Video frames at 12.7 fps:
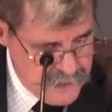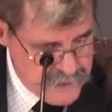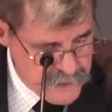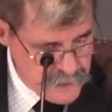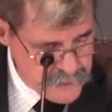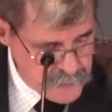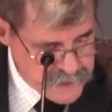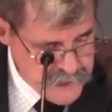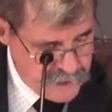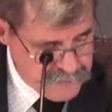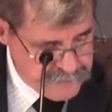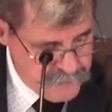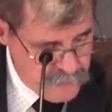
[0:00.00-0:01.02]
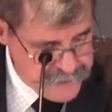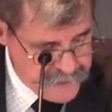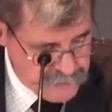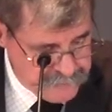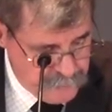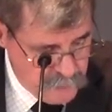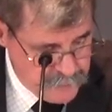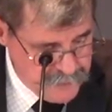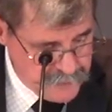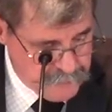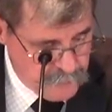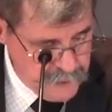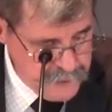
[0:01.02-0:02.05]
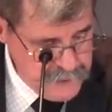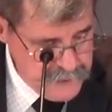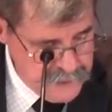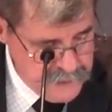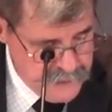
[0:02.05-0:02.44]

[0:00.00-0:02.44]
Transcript: The earth was out, without form and void.